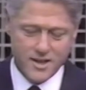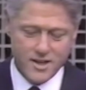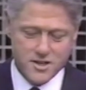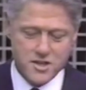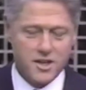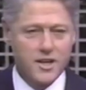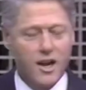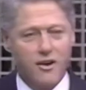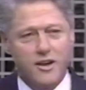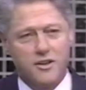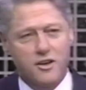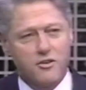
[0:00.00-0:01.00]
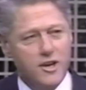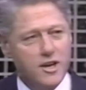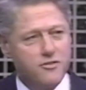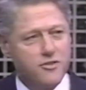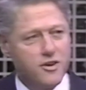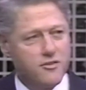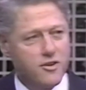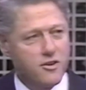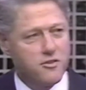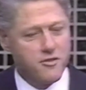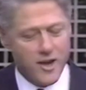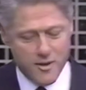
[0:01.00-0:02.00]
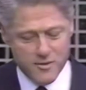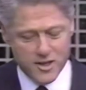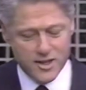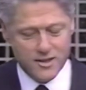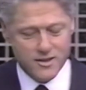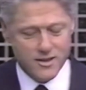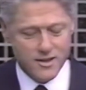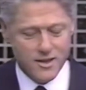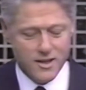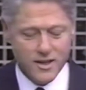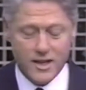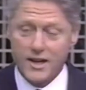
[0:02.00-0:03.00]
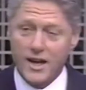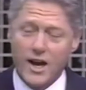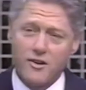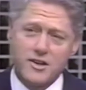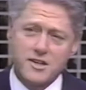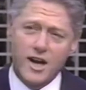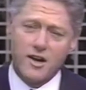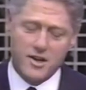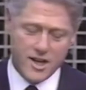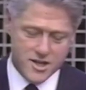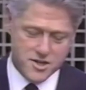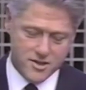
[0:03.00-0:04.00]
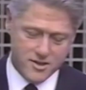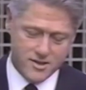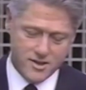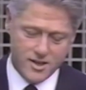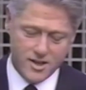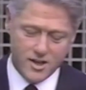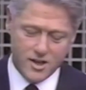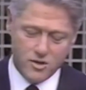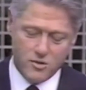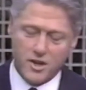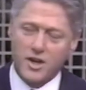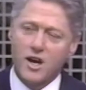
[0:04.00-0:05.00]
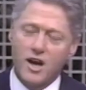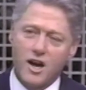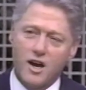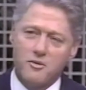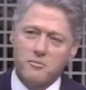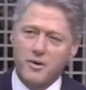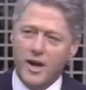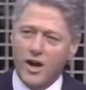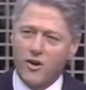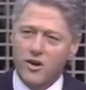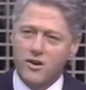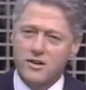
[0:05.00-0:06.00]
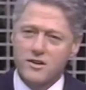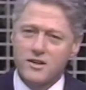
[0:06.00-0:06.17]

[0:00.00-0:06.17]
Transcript: she carried the grief of her family and our entire nation with a calm power